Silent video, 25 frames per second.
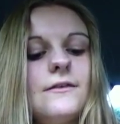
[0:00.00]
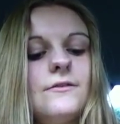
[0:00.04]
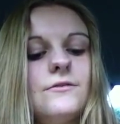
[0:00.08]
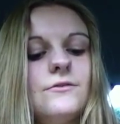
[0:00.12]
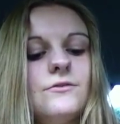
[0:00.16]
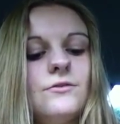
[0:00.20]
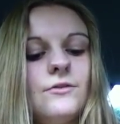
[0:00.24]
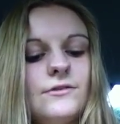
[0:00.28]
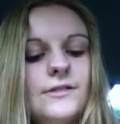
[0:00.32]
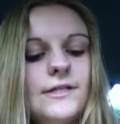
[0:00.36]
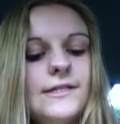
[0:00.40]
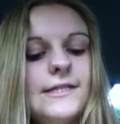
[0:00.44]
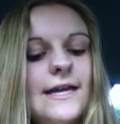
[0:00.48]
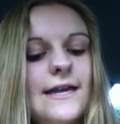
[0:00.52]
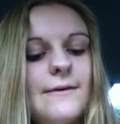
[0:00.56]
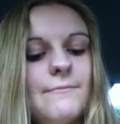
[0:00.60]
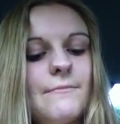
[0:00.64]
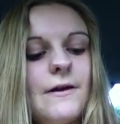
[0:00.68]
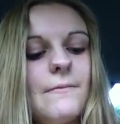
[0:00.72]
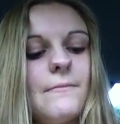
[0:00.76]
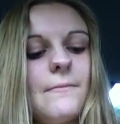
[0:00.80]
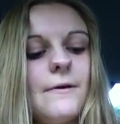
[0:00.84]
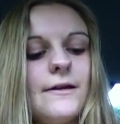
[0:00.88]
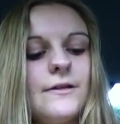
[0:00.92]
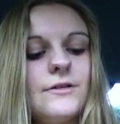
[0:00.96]
not to take
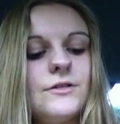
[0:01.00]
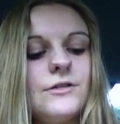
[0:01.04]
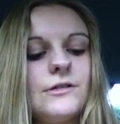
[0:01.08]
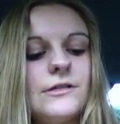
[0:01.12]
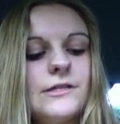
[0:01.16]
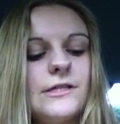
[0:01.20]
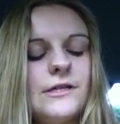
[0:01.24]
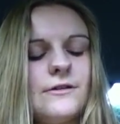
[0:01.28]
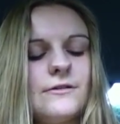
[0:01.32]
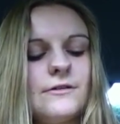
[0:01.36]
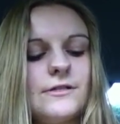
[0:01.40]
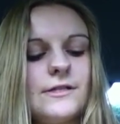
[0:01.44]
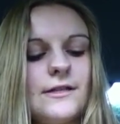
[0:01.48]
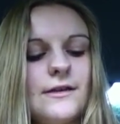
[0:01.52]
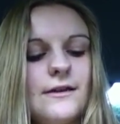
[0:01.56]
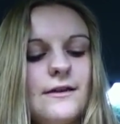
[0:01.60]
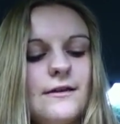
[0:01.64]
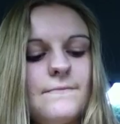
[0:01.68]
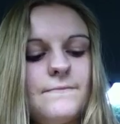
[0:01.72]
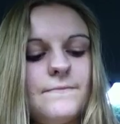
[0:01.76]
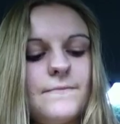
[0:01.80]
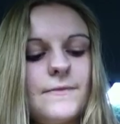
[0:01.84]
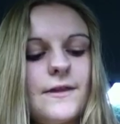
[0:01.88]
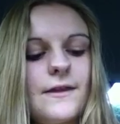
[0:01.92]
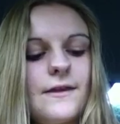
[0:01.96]
my mind too seriously.
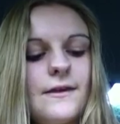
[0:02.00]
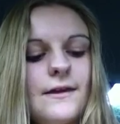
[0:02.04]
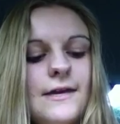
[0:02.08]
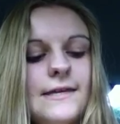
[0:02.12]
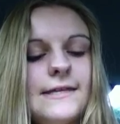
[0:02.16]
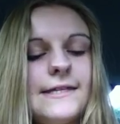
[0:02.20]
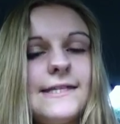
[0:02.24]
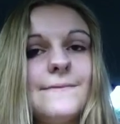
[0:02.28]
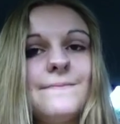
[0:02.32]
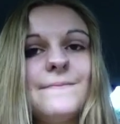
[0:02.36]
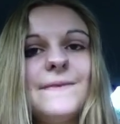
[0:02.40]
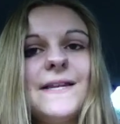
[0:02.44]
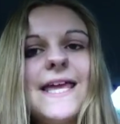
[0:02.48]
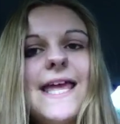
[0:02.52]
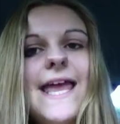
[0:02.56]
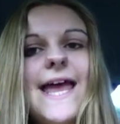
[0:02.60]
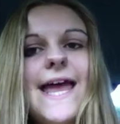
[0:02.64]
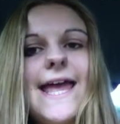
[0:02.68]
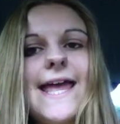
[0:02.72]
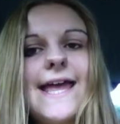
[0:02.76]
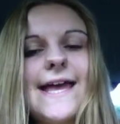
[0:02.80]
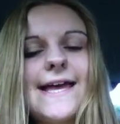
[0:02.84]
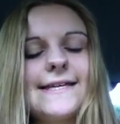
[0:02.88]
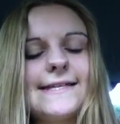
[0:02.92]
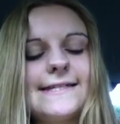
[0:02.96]
It's simply
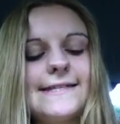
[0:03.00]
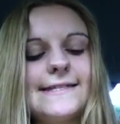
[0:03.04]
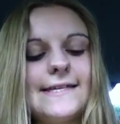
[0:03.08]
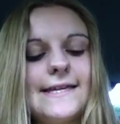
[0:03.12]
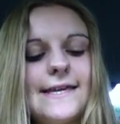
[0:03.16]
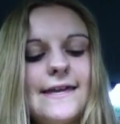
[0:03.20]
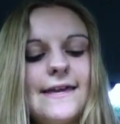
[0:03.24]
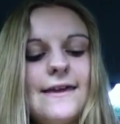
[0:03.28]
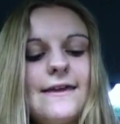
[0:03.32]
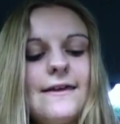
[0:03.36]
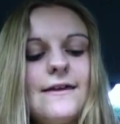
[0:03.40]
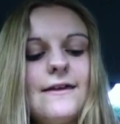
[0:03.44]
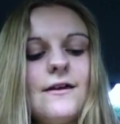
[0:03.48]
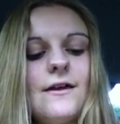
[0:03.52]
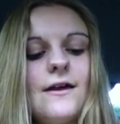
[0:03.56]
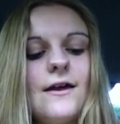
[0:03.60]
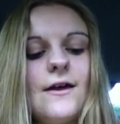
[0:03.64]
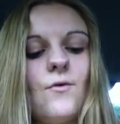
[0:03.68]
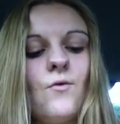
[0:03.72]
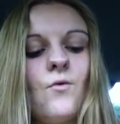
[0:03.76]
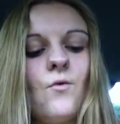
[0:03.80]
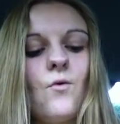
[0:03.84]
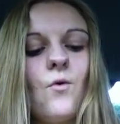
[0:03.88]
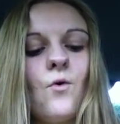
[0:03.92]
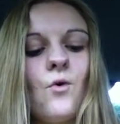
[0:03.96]
AST,
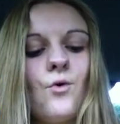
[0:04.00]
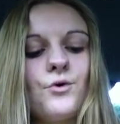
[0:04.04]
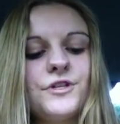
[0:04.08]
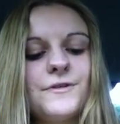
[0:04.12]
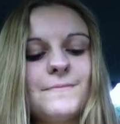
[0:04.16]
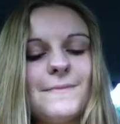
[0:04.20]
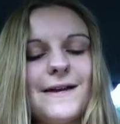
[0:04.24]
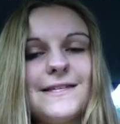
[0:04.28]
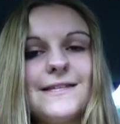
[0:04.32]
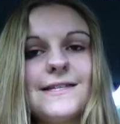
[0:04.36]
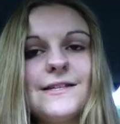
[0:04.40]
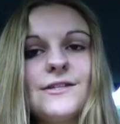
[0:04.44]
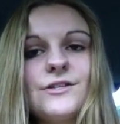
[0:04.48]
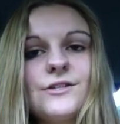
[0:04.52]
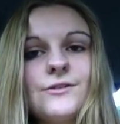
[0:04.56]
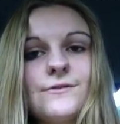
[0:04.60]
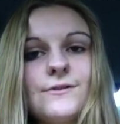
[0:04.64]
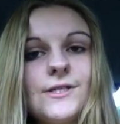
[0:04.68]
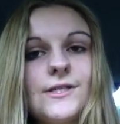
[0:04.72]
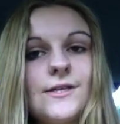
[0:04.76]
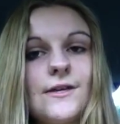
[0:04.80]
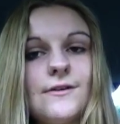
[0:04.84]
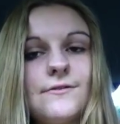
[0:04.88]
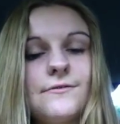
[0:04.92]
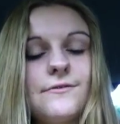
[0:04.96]
or automatic
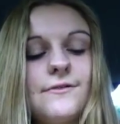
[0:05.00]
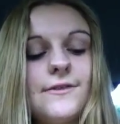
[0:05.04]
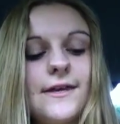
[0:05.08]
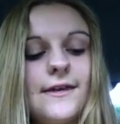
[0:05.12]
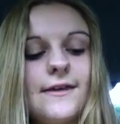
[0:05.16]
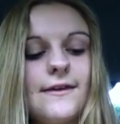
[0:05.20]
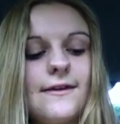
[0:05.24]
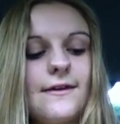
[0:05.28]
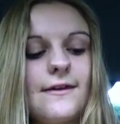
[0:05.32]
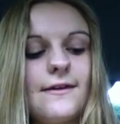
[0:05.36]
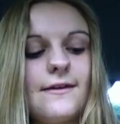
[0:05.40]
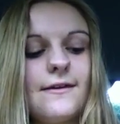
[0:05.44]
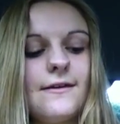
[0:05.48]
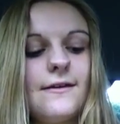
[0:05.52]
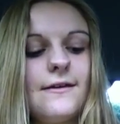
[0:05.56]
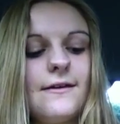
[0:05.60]
suicidal thinking.